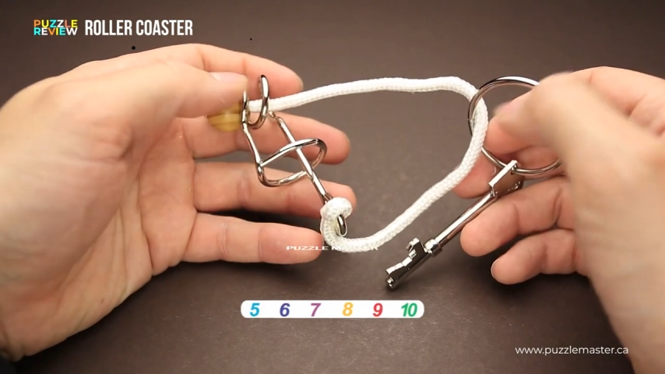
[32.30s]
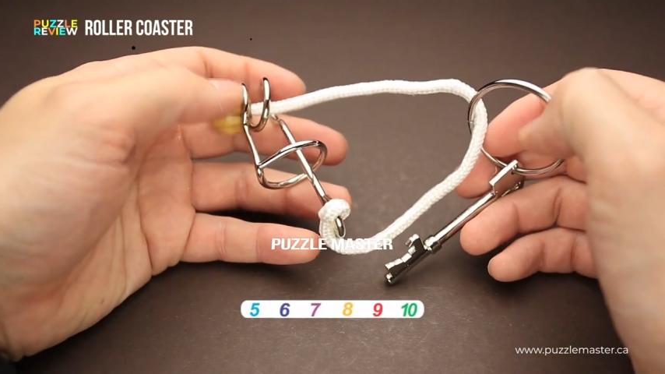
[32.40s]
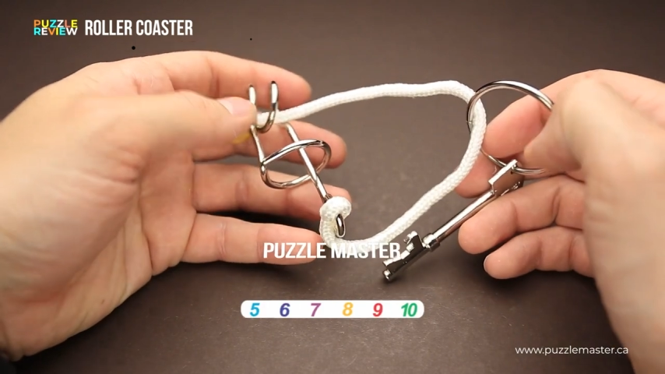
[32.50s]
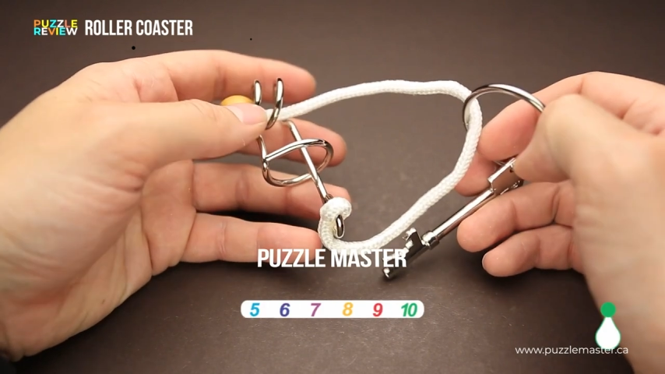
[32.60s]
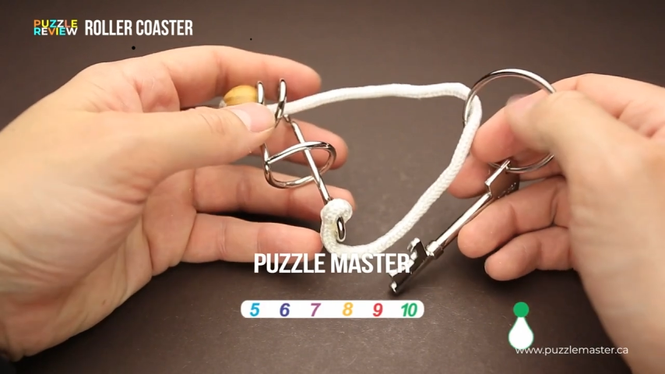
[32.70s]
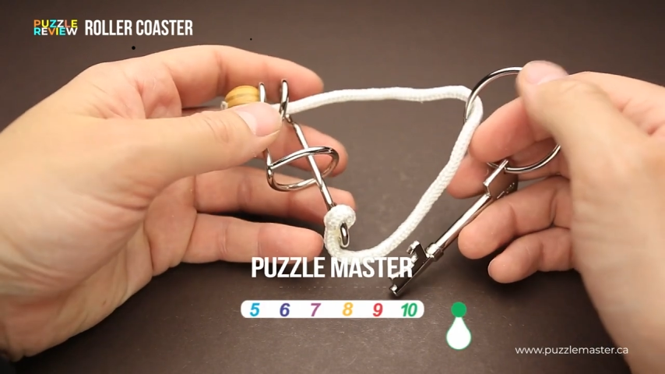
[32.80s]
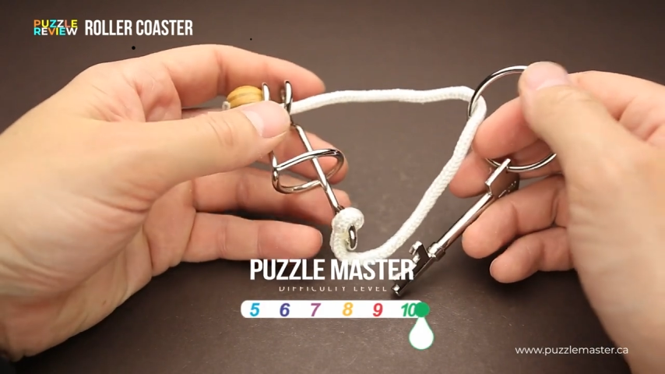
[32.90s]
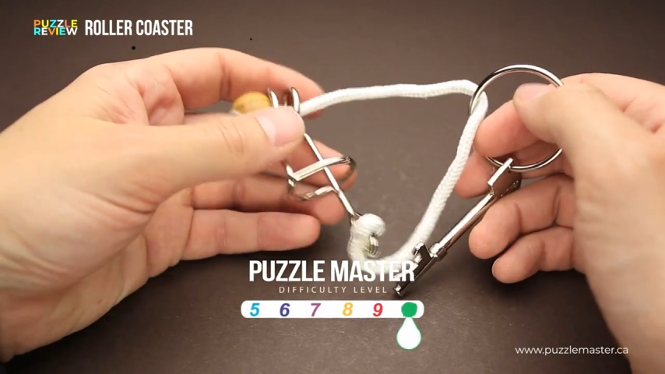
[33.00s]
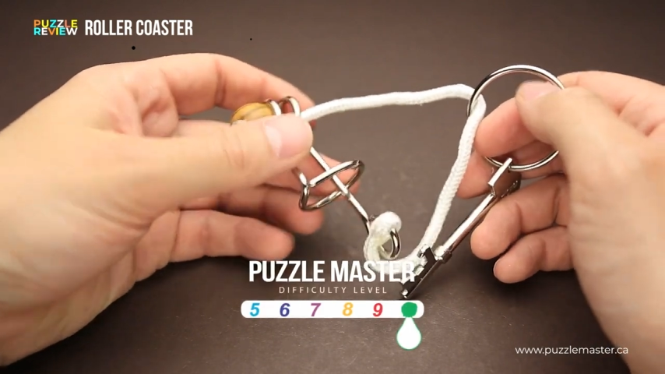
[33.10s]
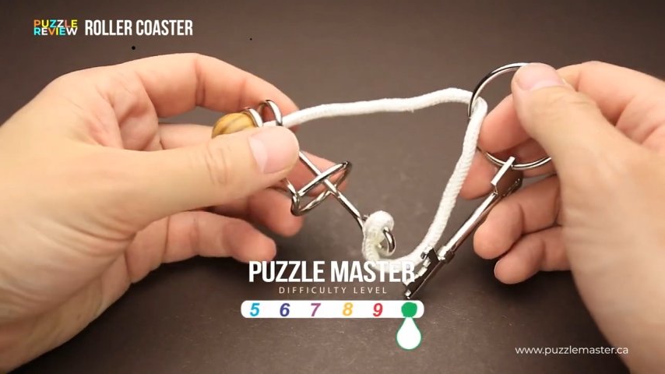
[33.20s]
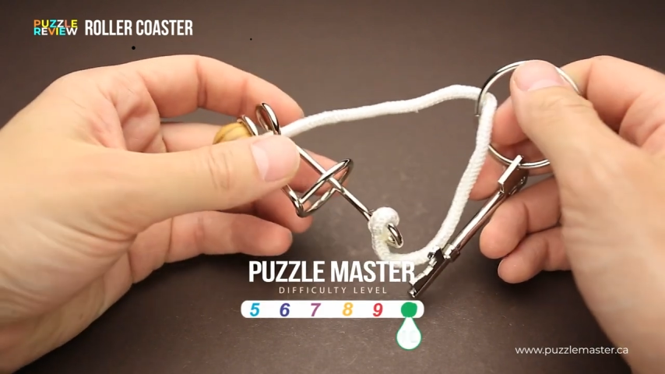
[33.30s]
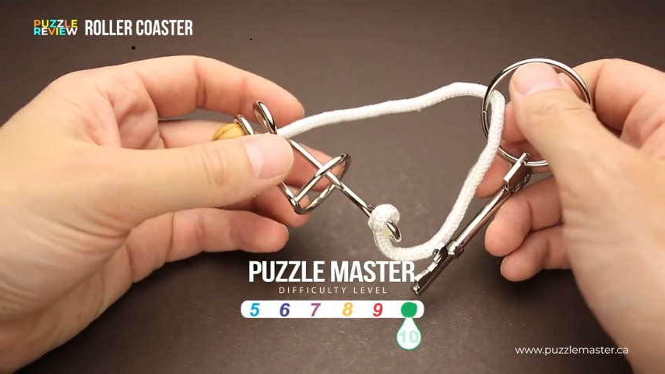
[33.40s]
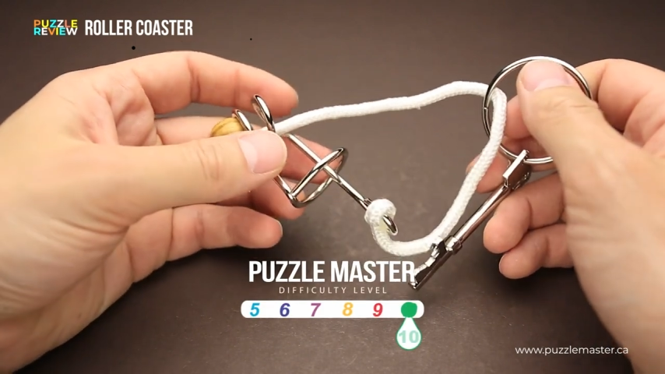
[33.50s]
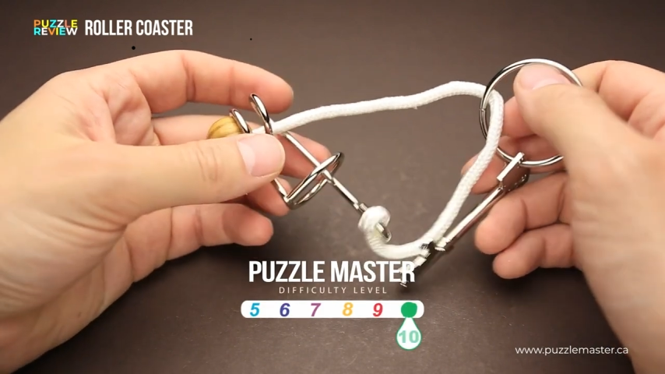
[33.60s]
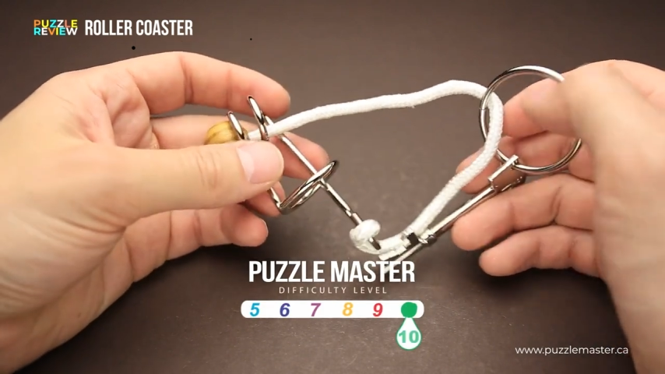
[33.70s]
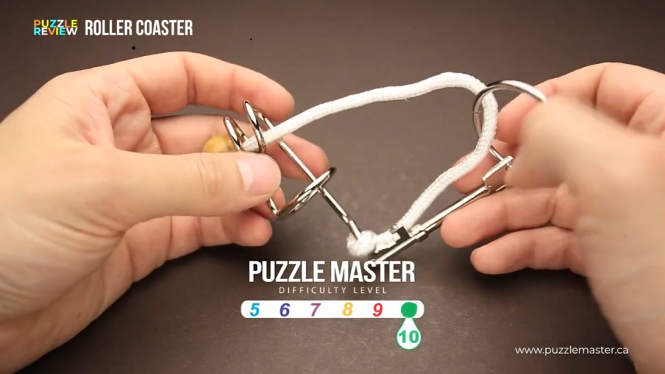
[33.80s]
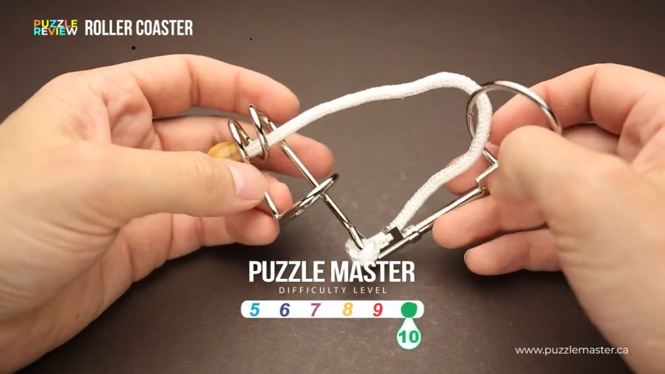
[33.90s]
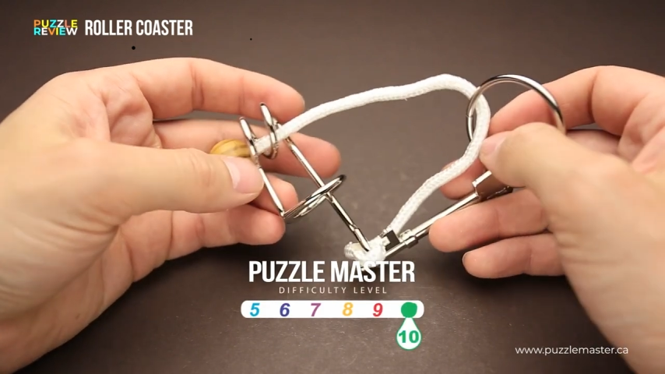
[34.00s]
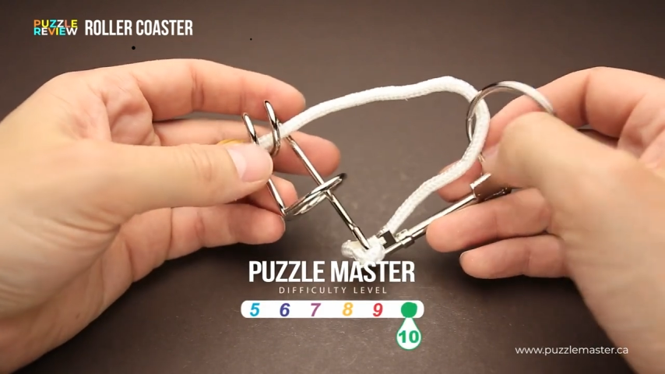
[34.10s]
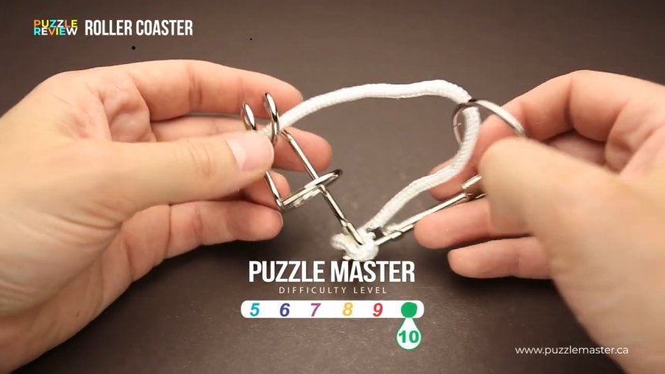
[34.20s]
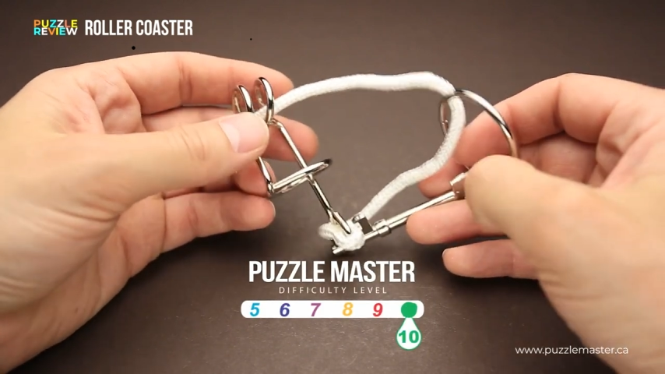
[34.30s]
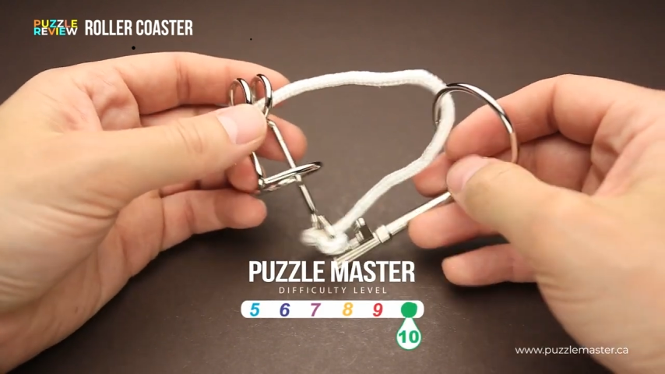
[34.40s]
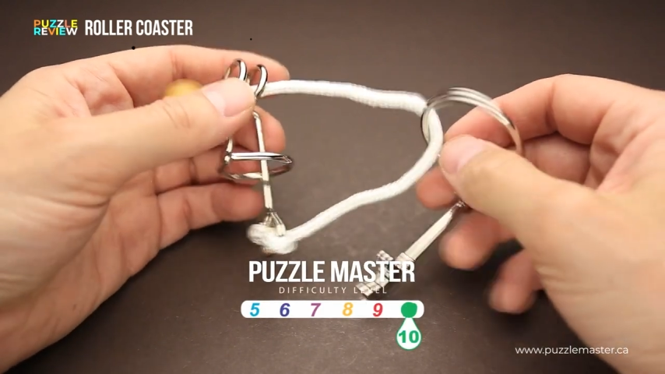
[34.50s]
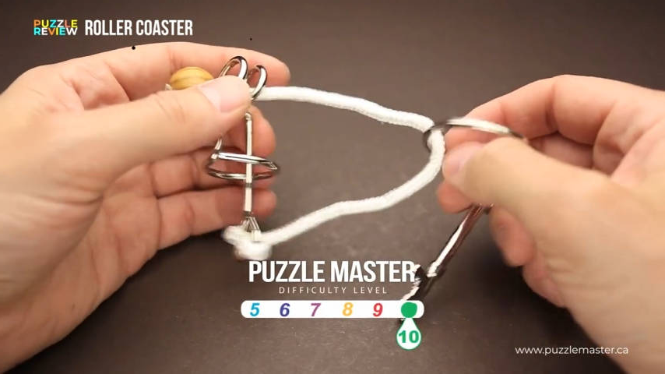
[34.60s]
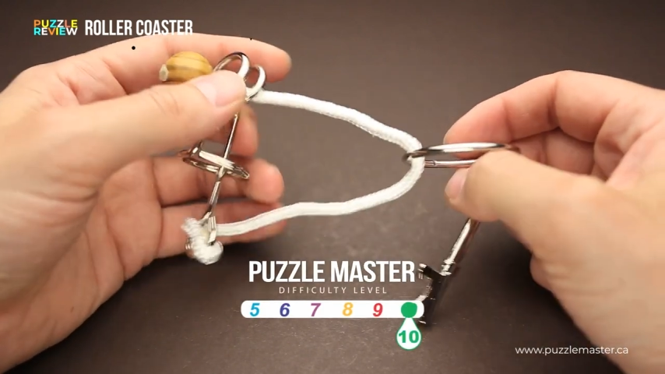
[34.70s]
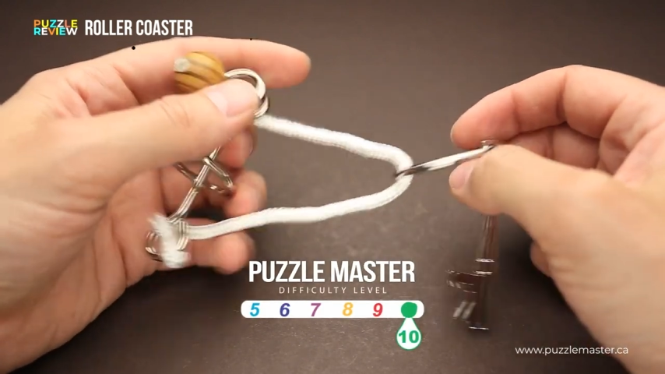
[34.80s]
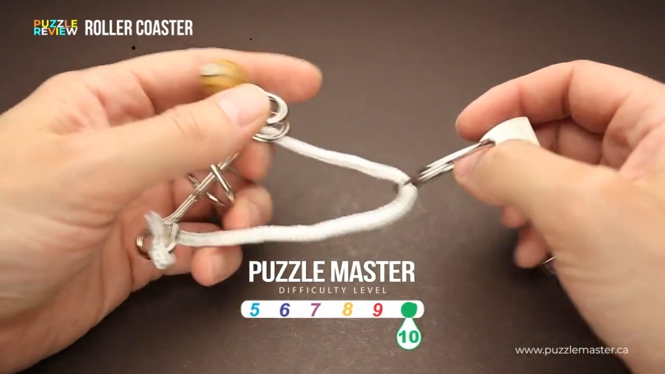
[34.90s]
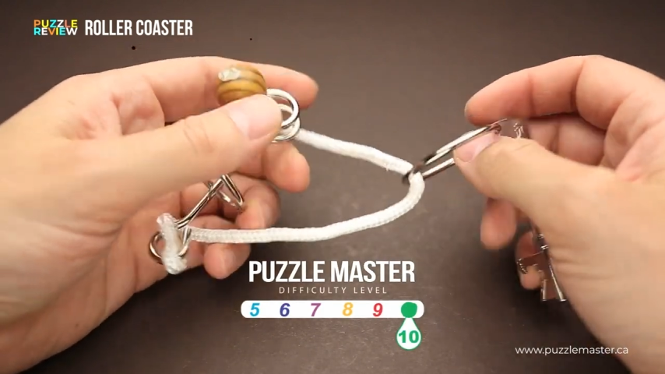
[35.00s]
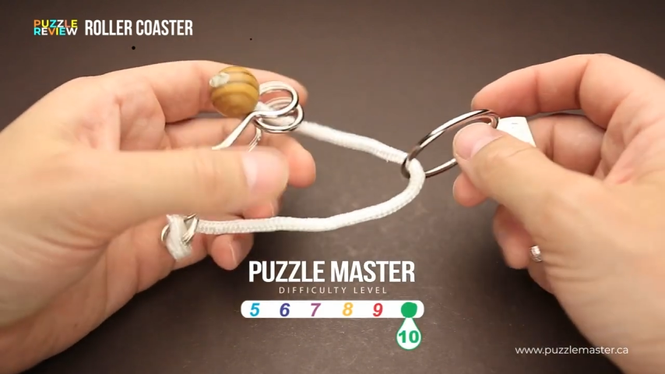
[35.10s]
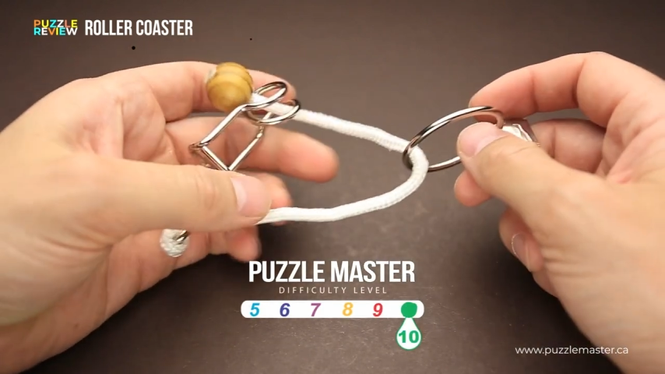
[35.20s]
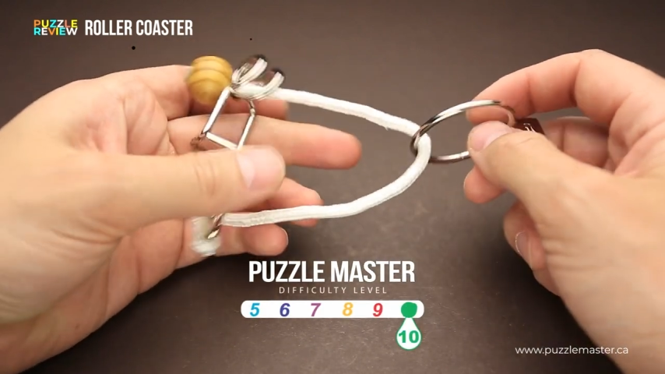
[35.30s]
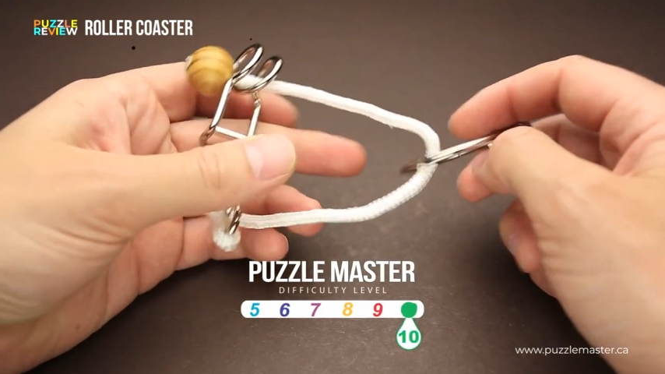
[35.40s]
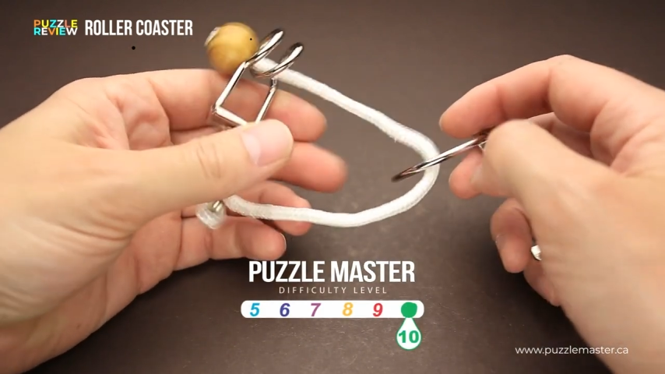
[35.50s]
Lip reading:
Nobody's mouth can be seen.